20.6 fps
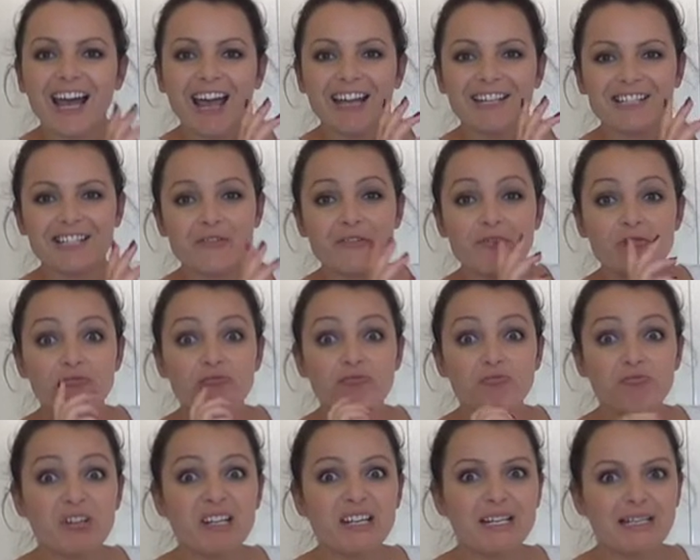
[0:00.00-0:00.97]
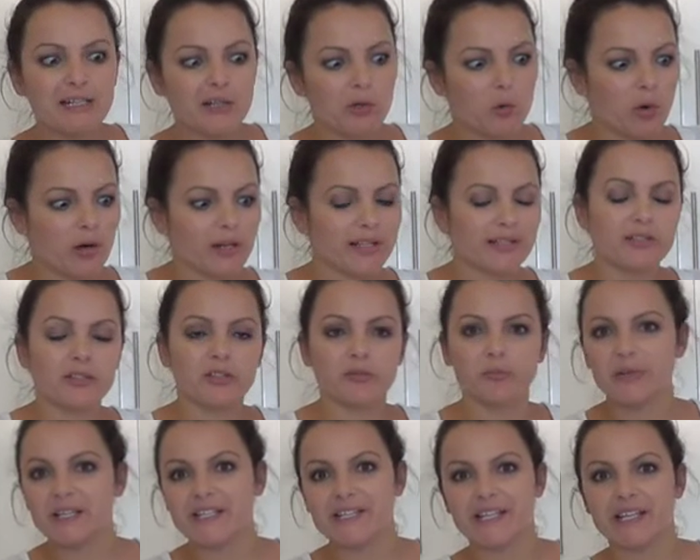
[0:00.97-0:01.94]
And give it really quite a
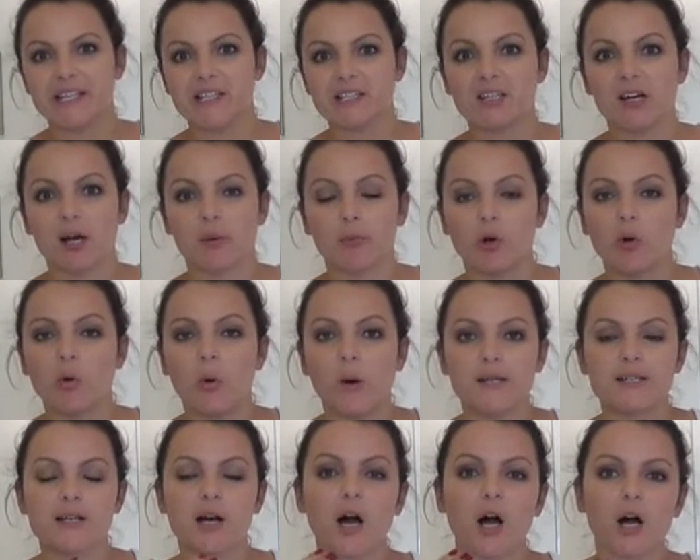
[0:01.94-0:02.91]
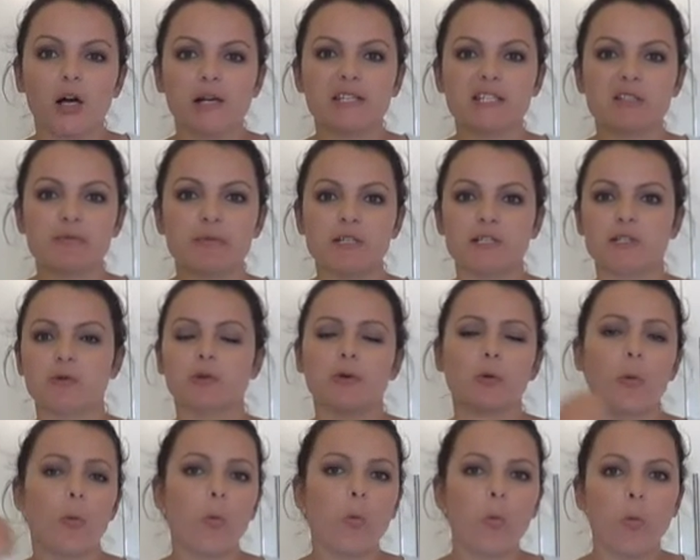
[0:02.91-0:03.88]
good beating this time on quite a high speed. You want
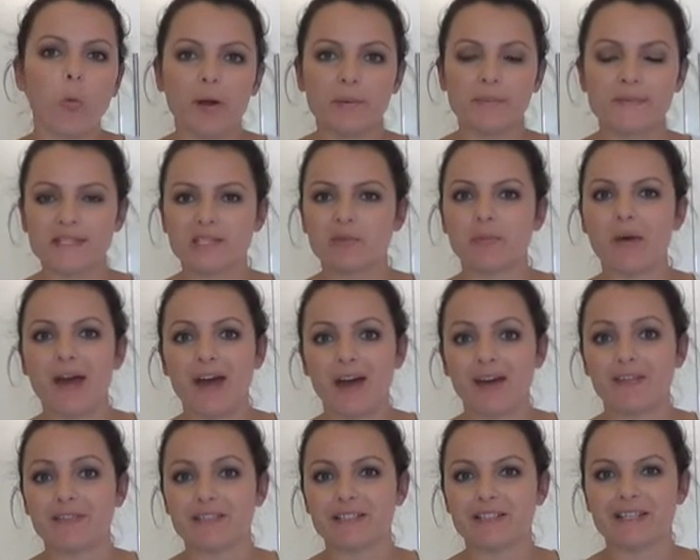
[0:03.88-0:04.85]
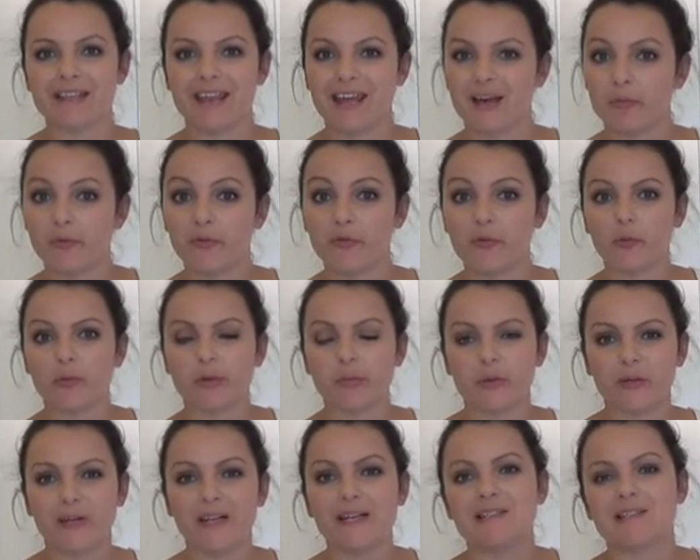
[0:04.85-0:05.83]
to whip some air into there before we
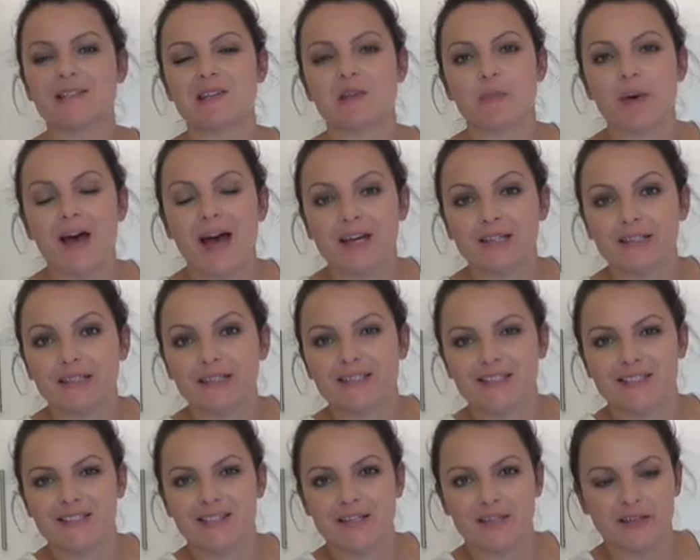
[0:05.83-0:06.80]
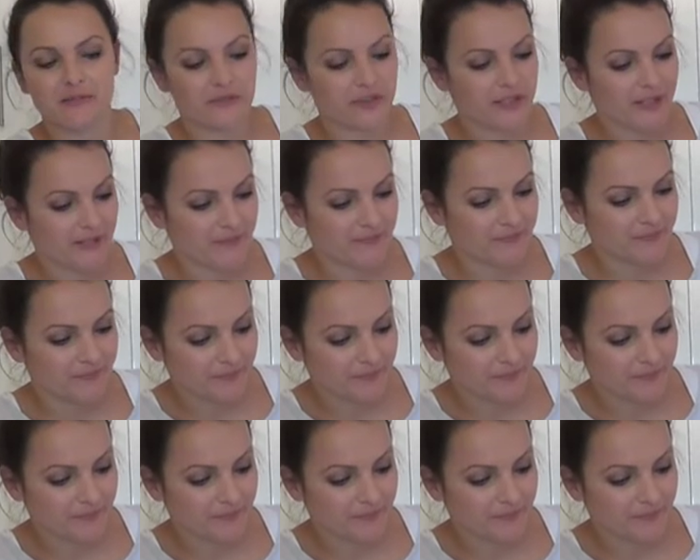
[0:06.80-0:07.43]
put it into the pan and into the oven.